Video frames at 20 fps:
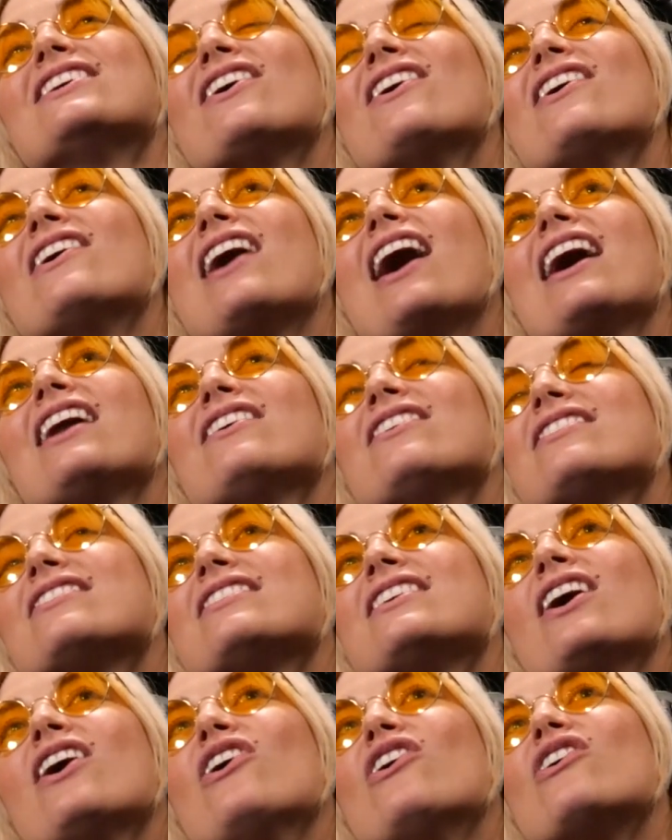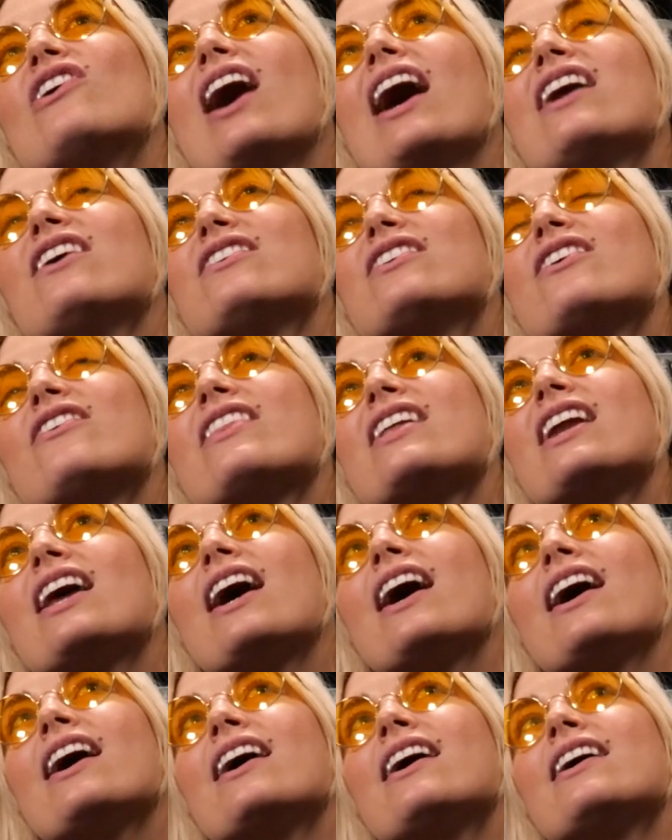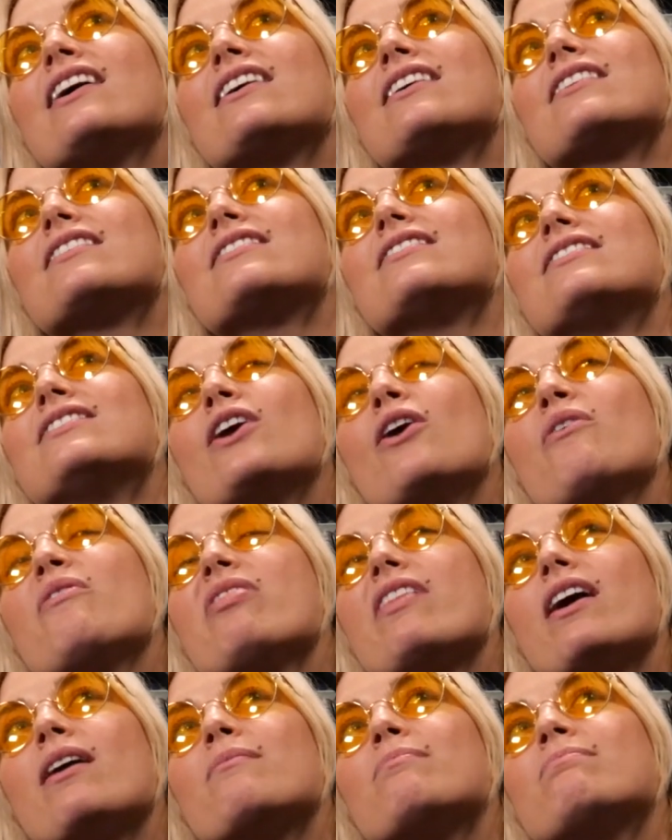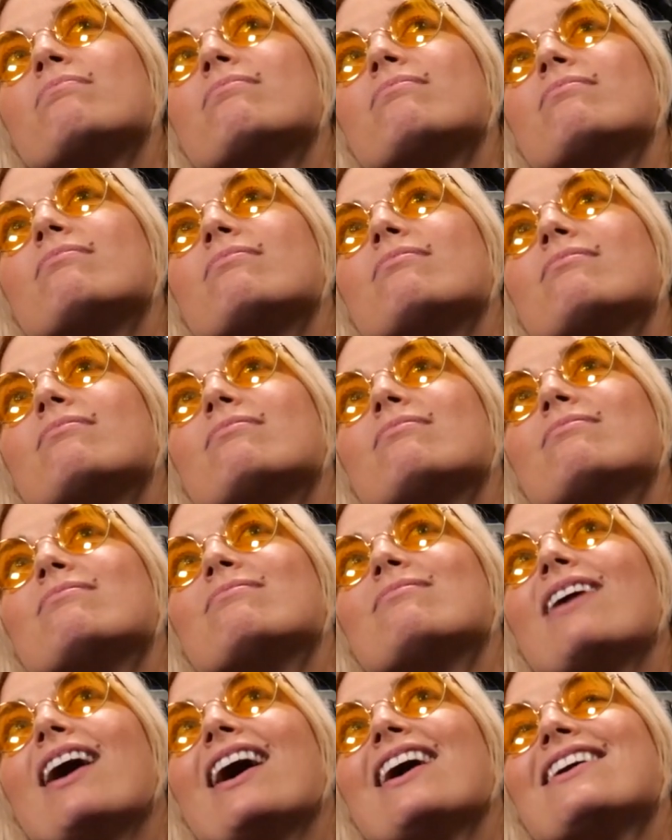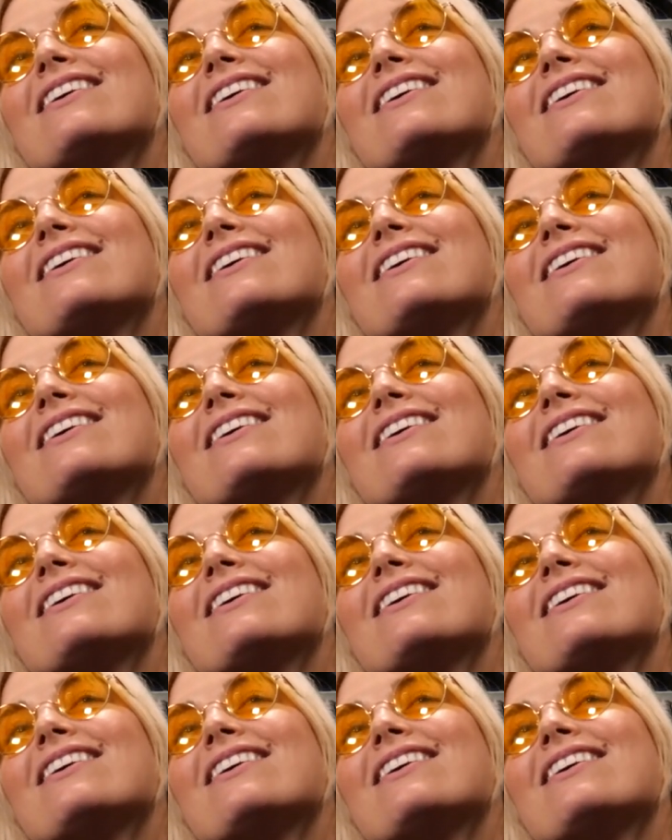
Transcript: don't. I don't know. I don't know that I know them. You're